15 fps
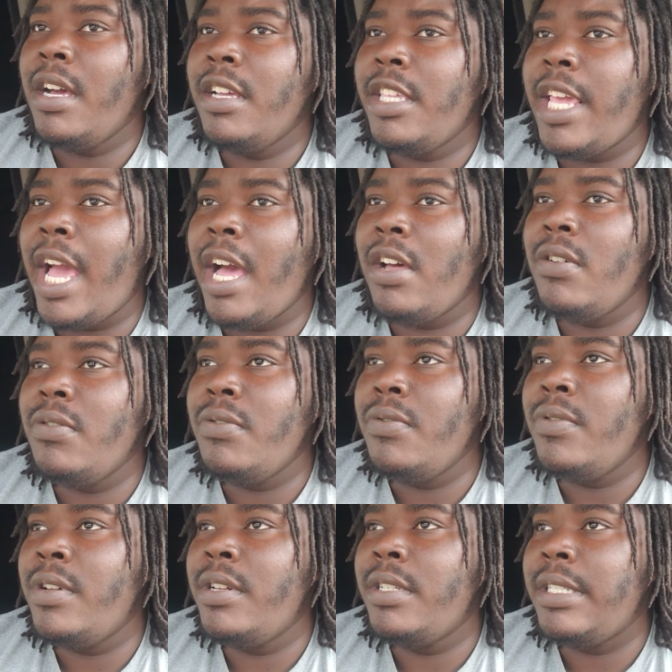
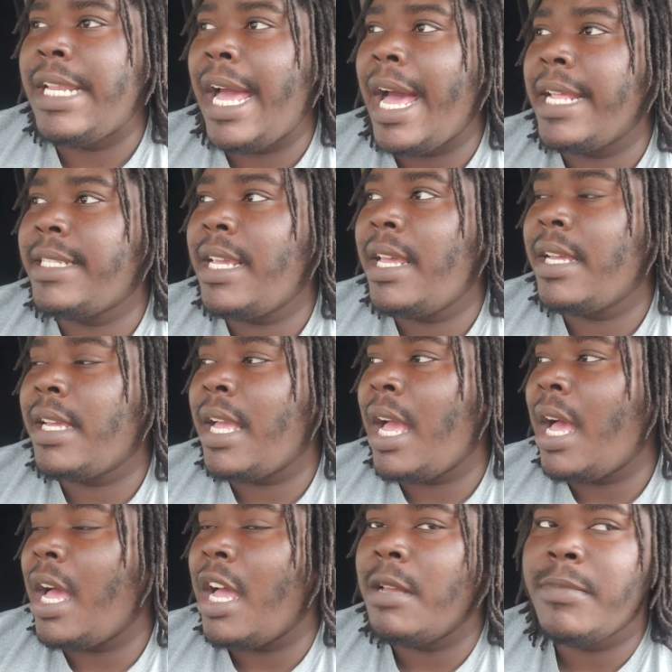
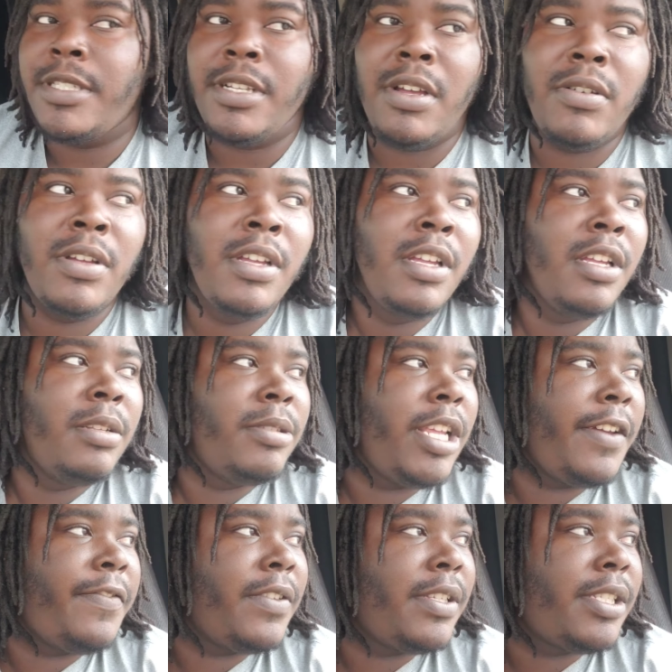yahoo.com. So
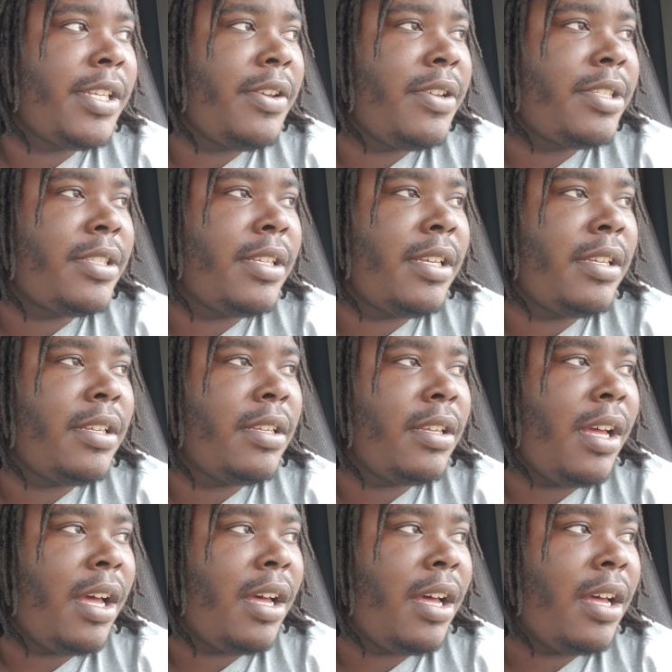definitely seriously
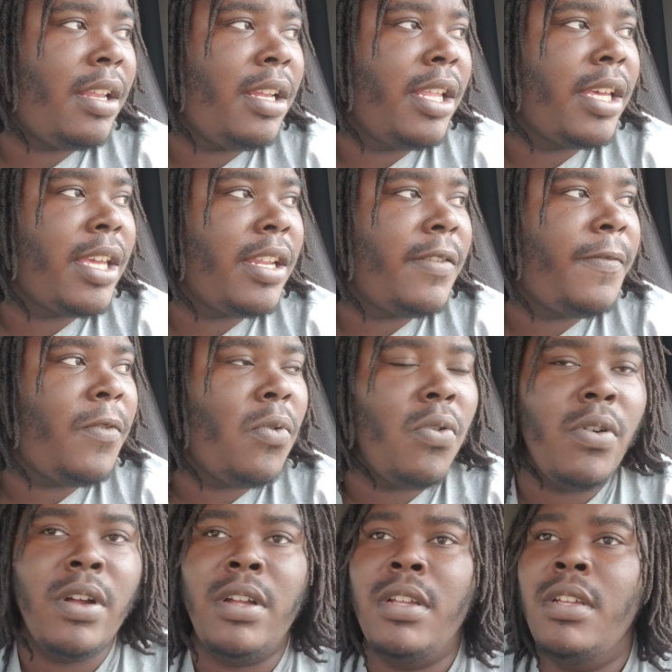looking
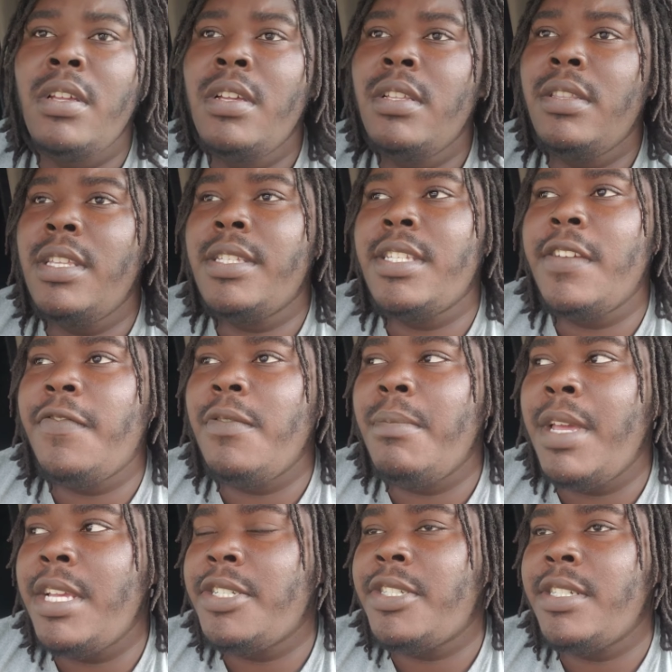for this
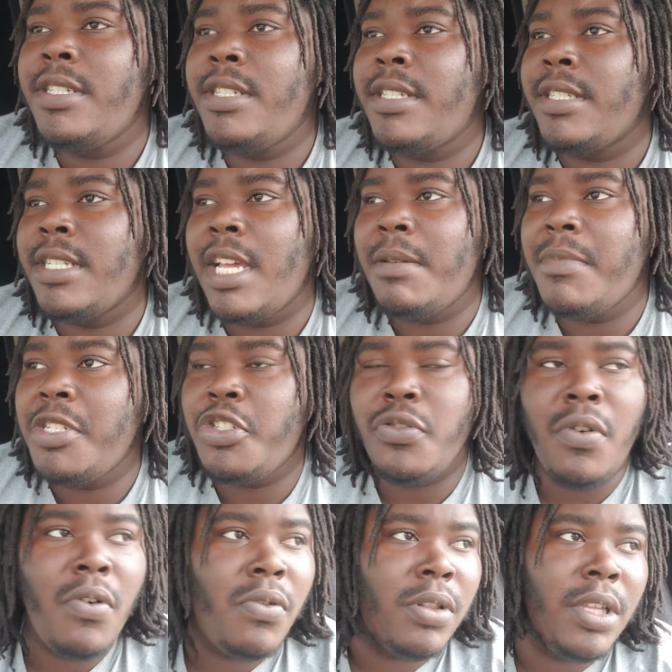information. This is not me
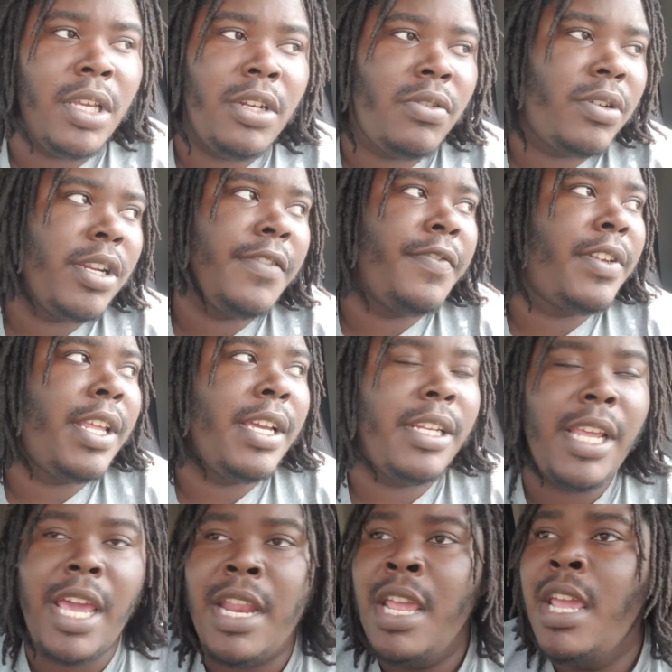trolling or nothing like
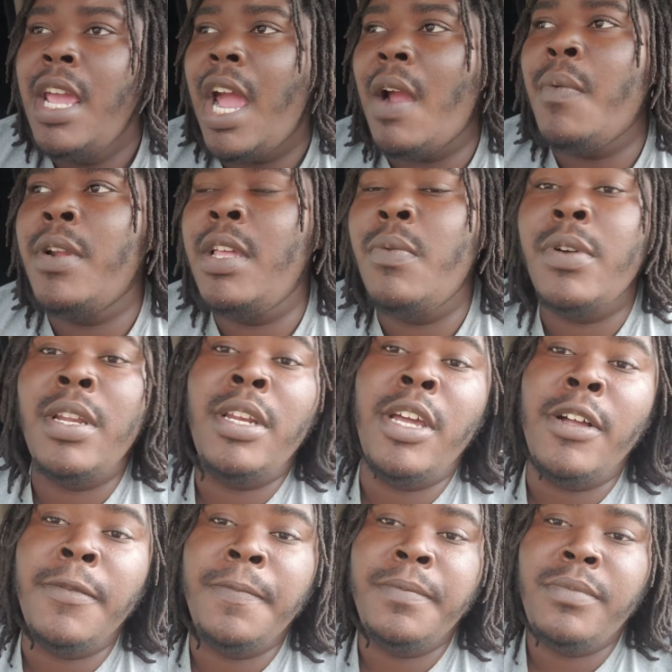that. I really want to
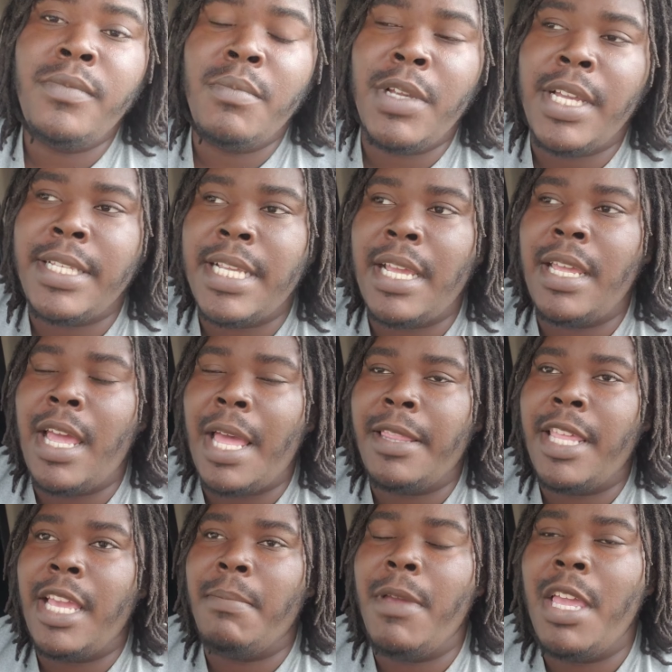know, because I
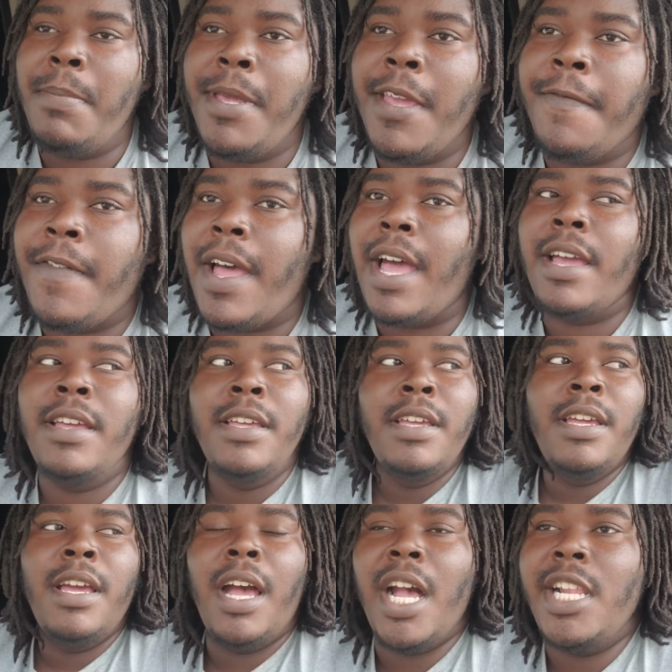think maybe if I
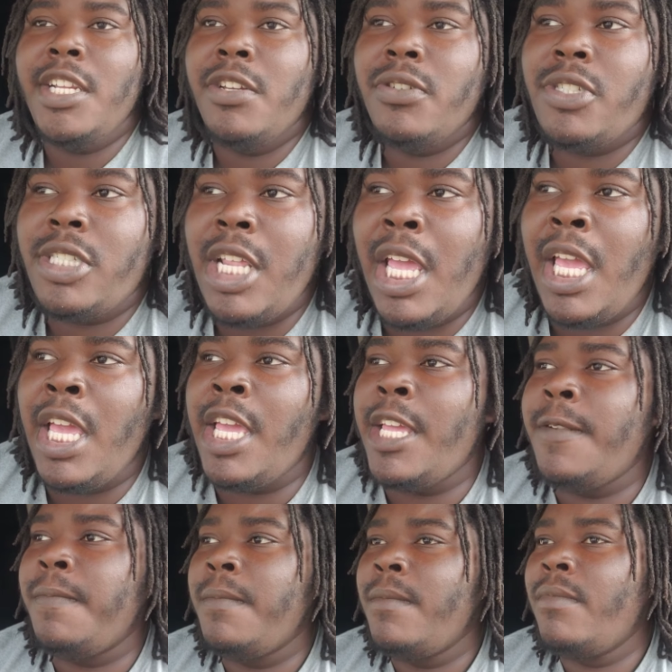
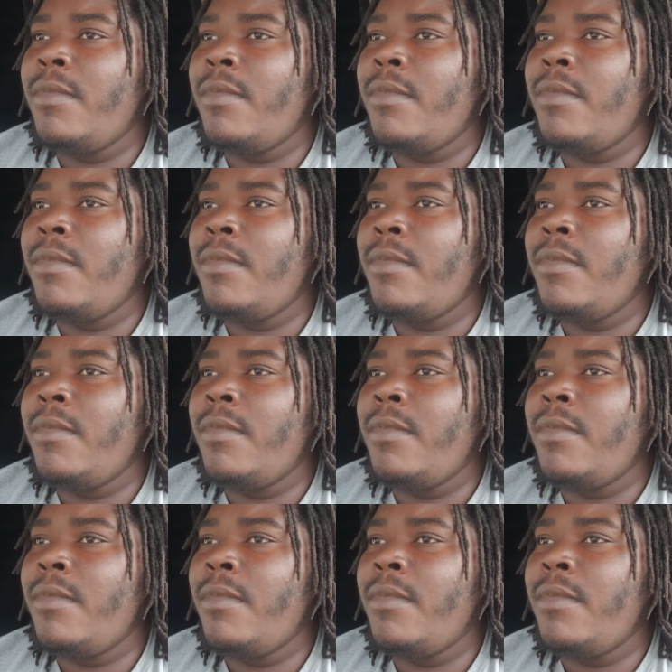understand